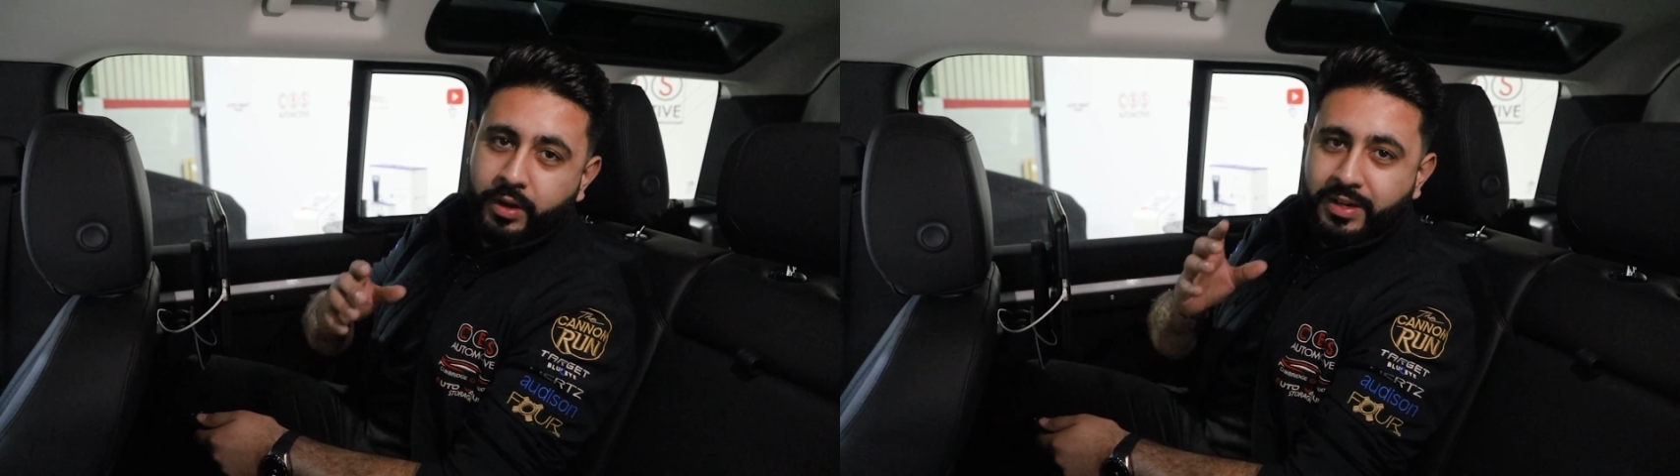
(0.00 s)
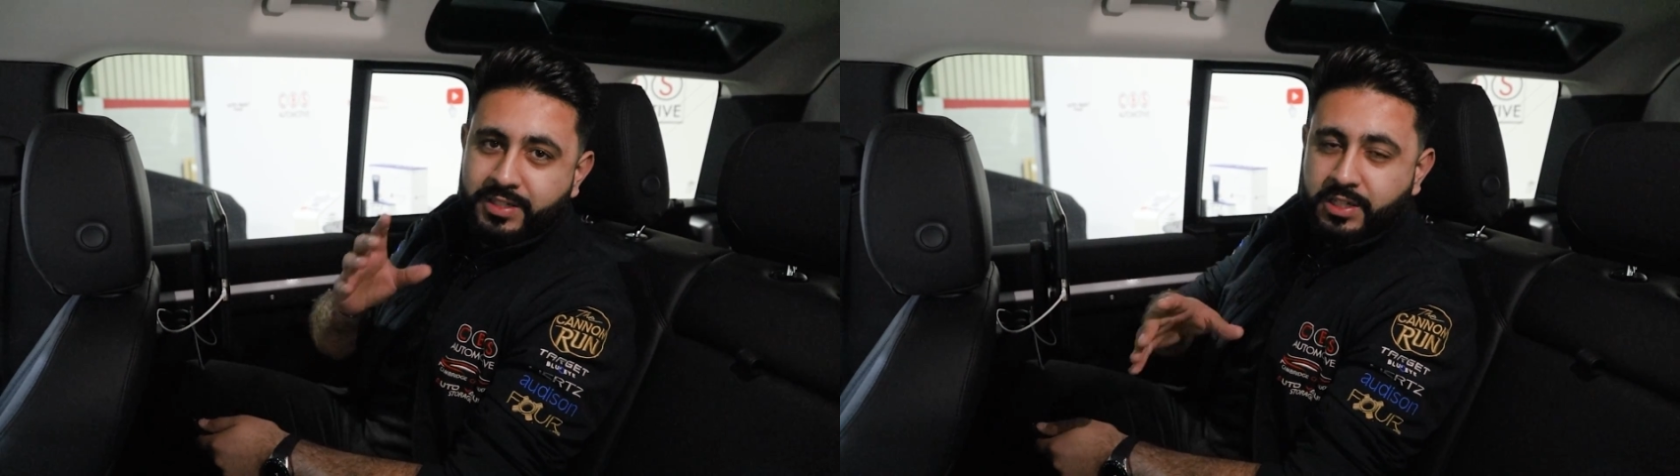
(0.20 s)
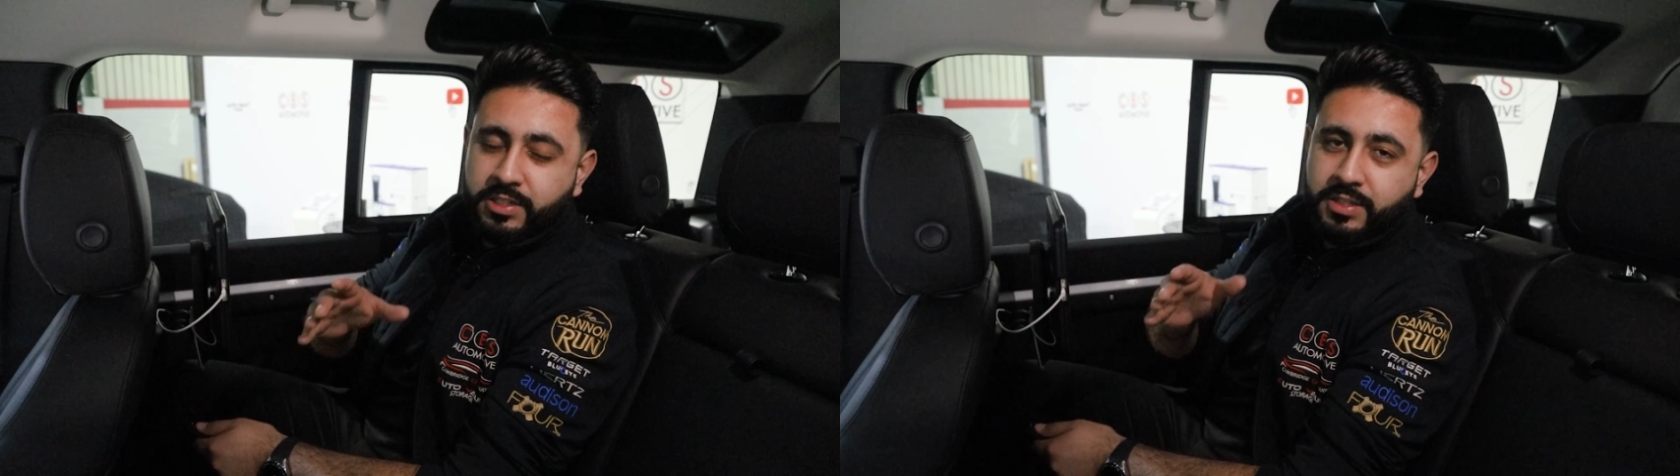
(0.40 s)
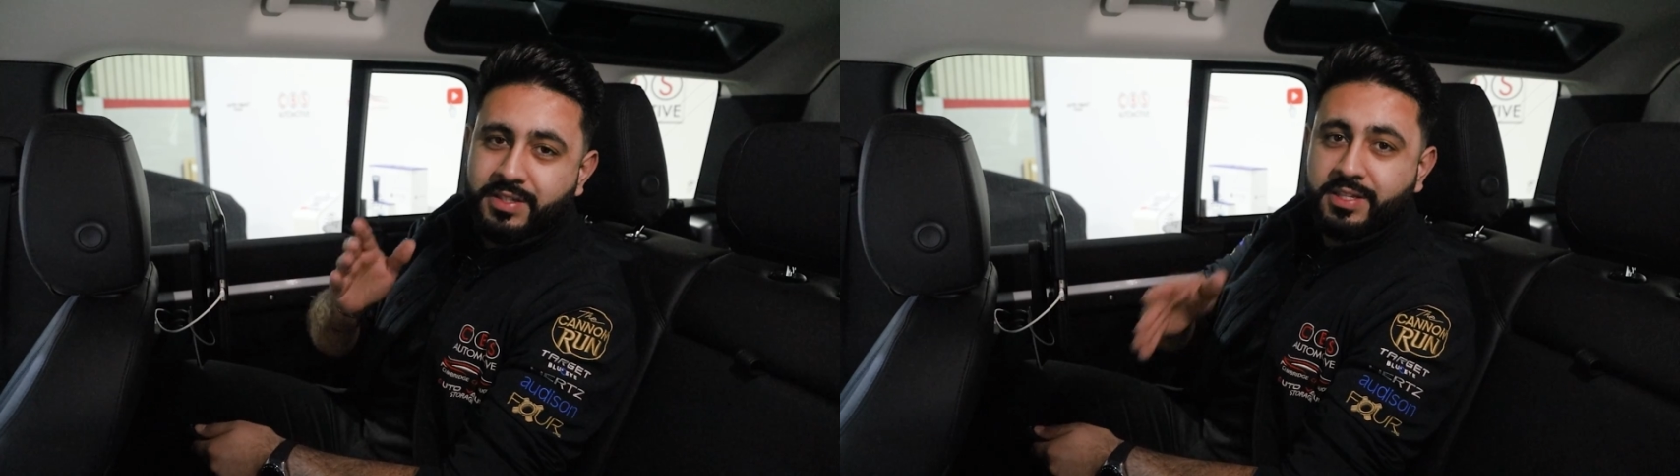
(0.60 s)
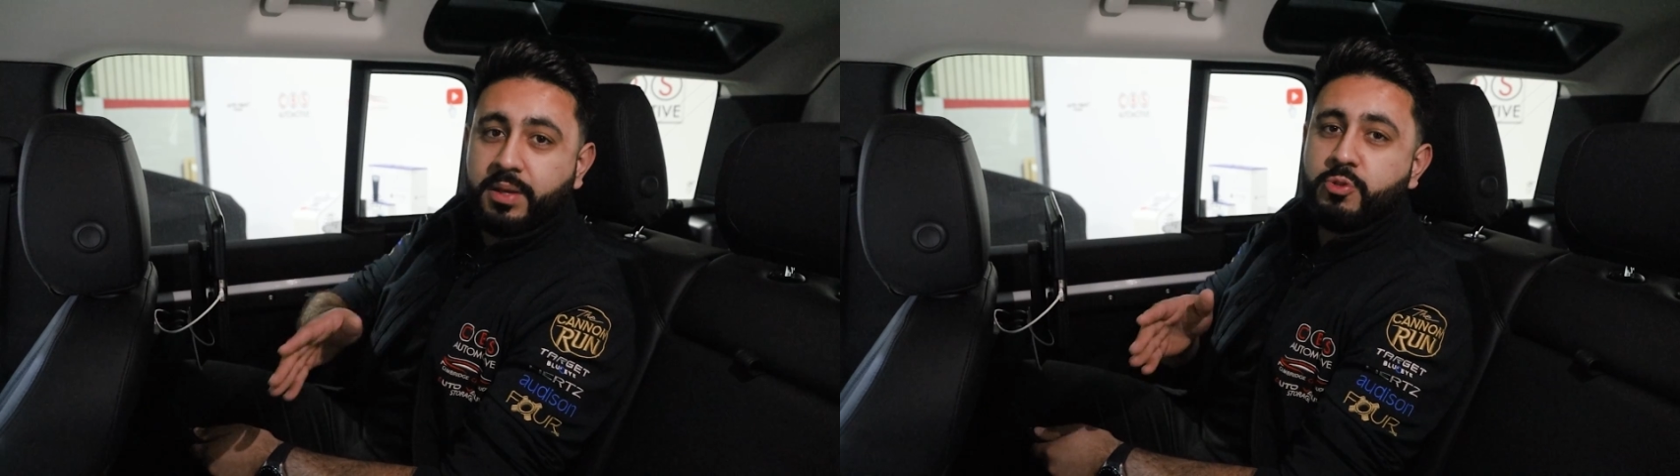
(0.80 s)
listening to the
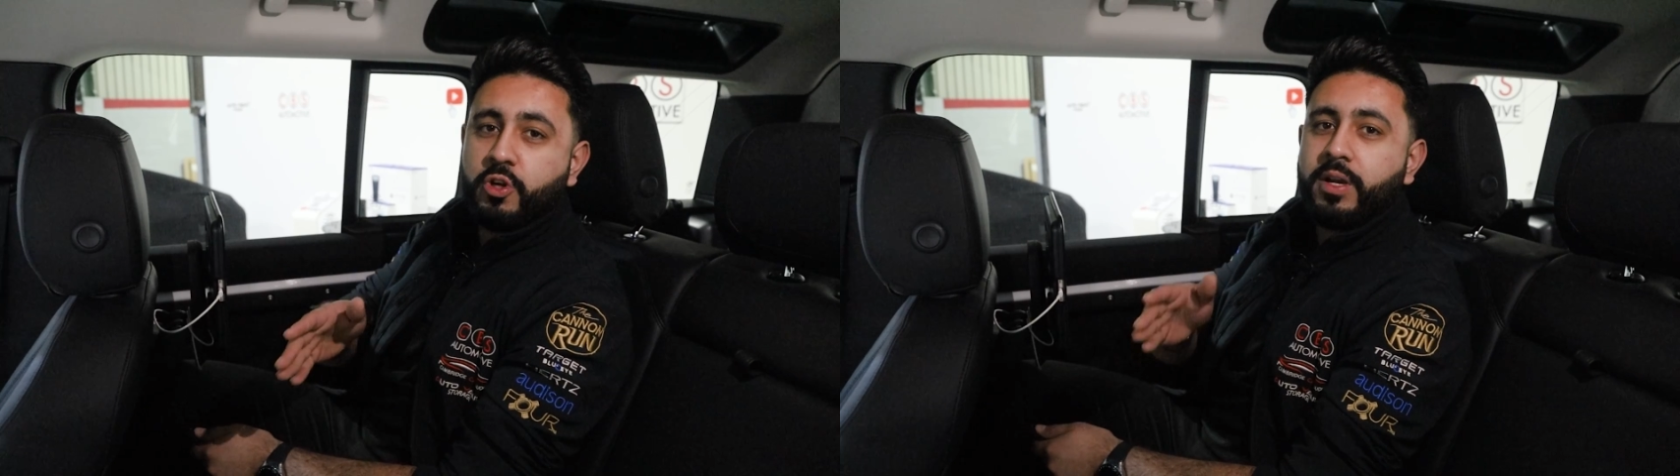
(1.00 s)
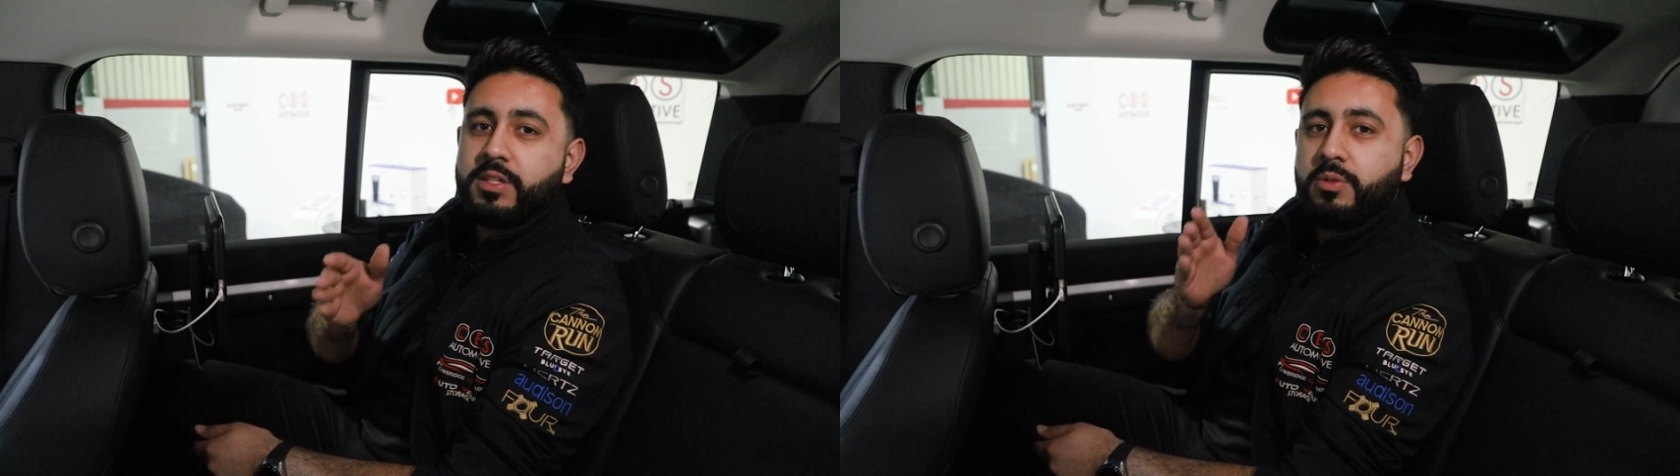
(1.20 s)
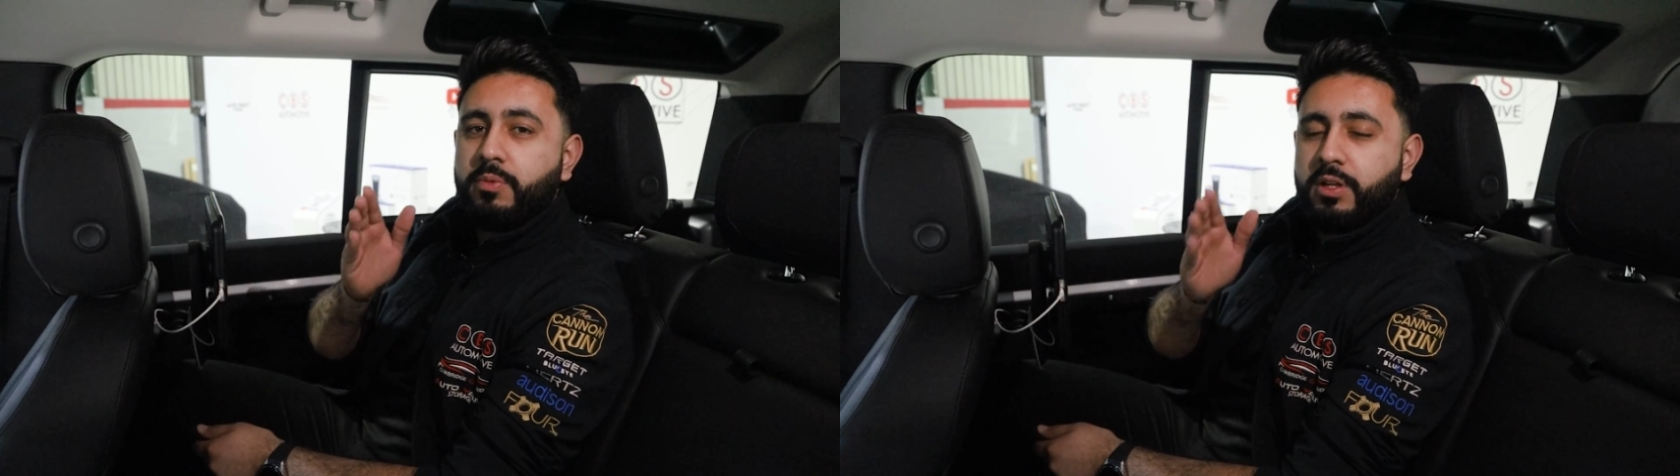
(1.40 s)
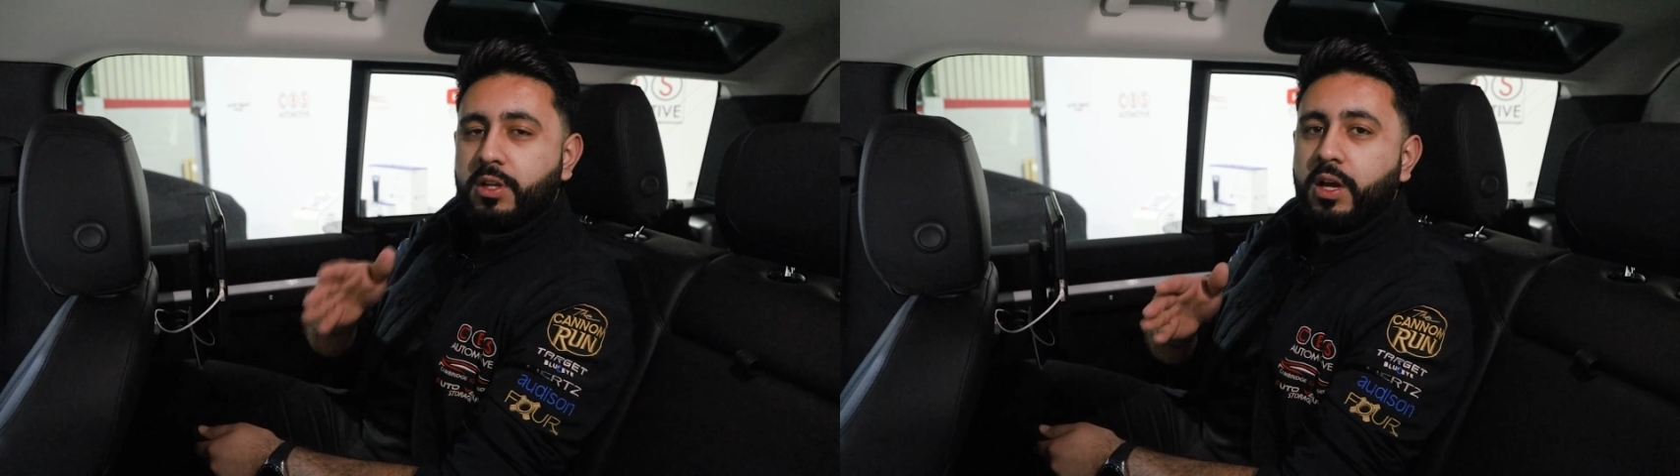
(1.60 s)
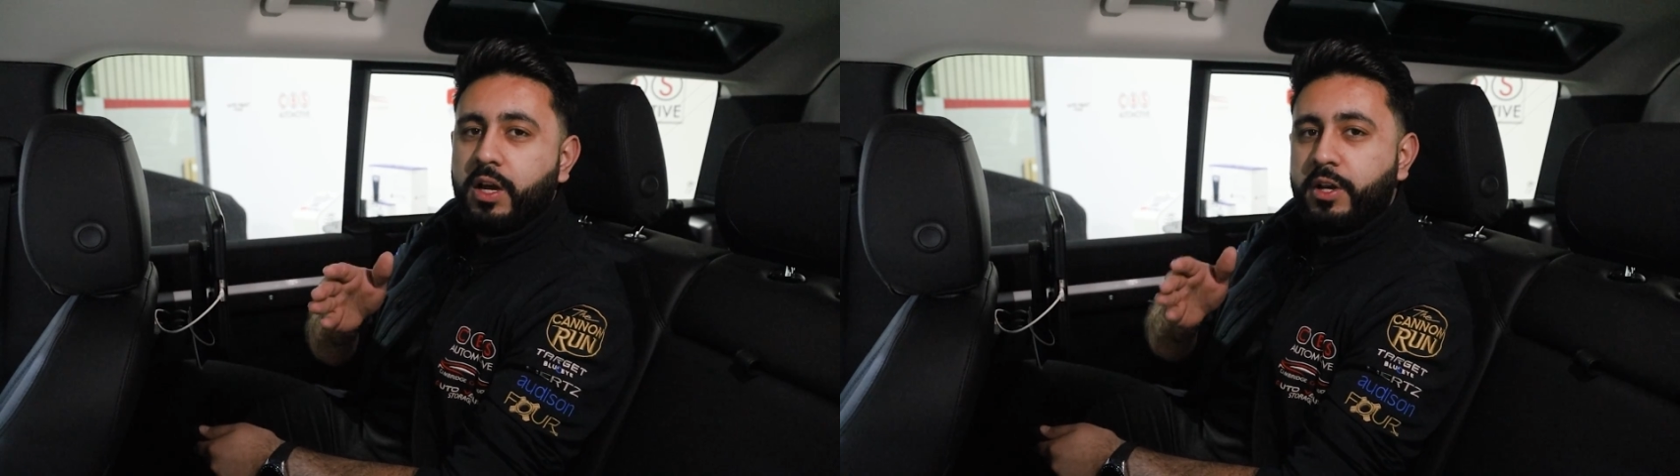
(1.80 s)
same tracks that we
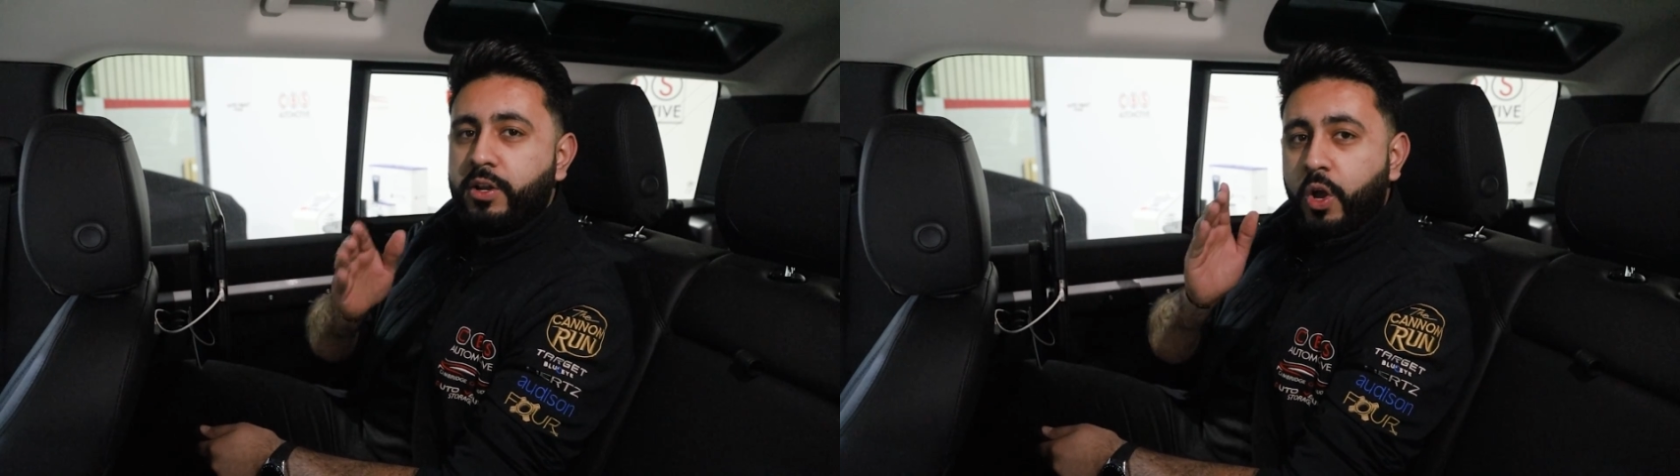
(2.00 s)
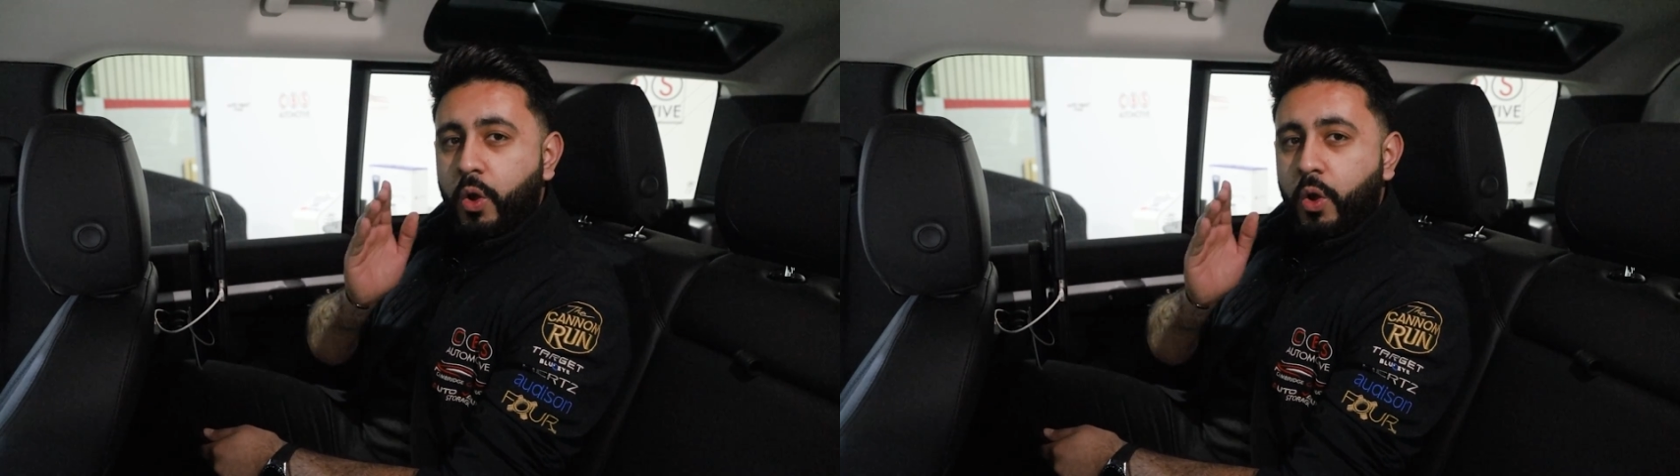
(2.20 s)
heard